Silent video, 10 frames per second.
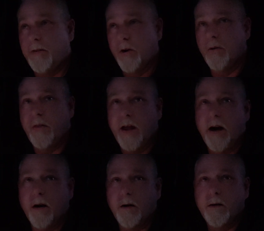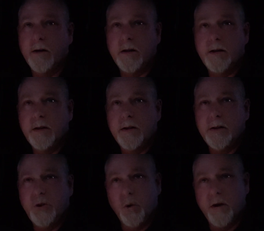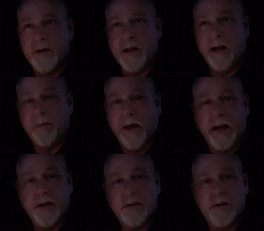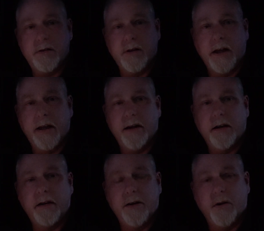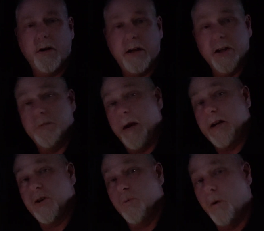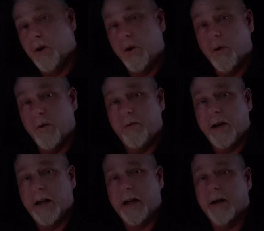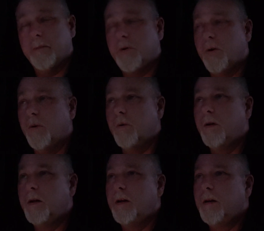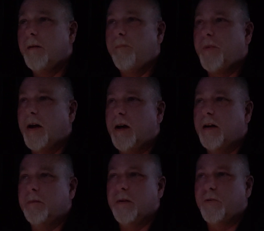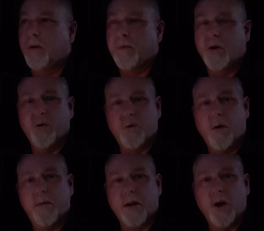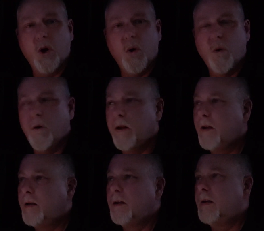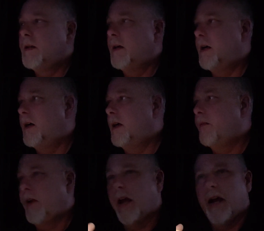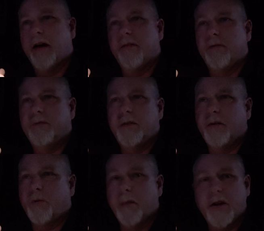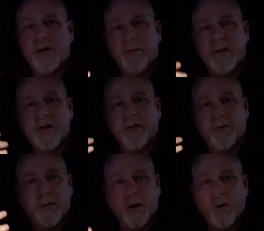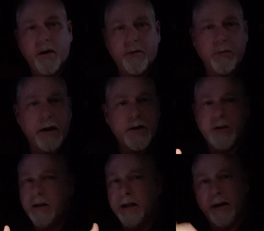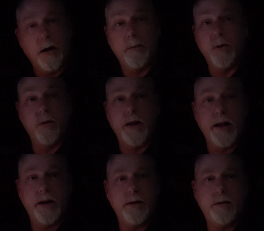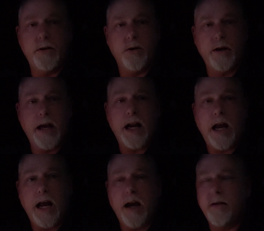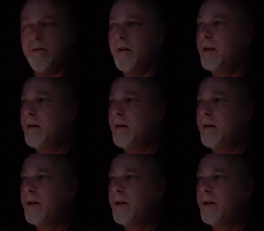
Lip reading: They're there doing the same things that a dispatcher would do if you needed them to. If something goes wrong with the load, if you have information missing from the load information, like a number that you got to have,